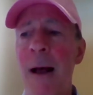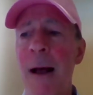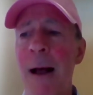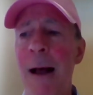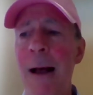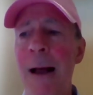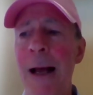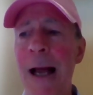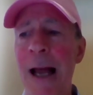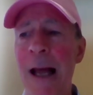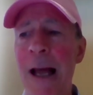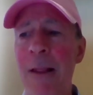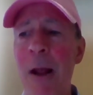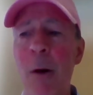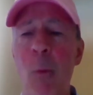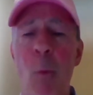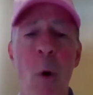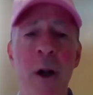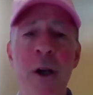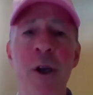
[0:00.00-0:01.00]
And
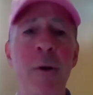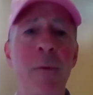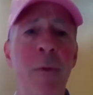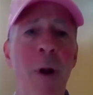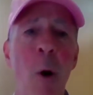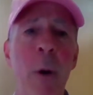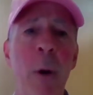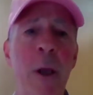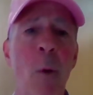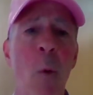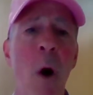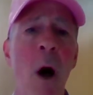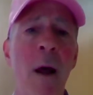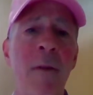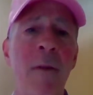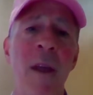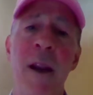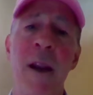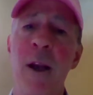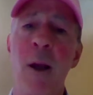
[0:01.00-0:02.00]
then once you know what you
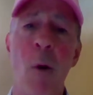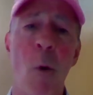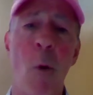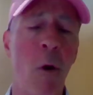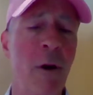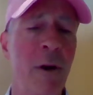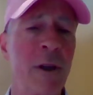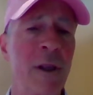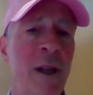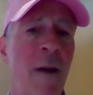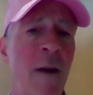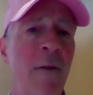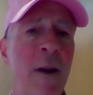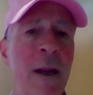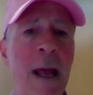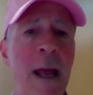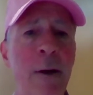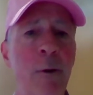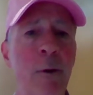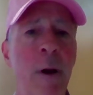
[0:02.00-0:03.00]
want, then you can order your stuff at
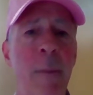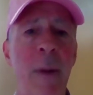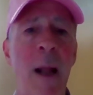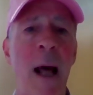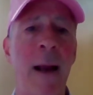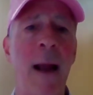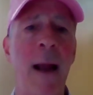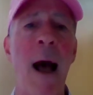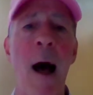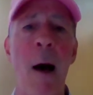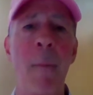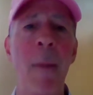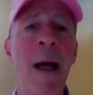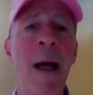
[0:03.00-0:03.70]
Natrium.com.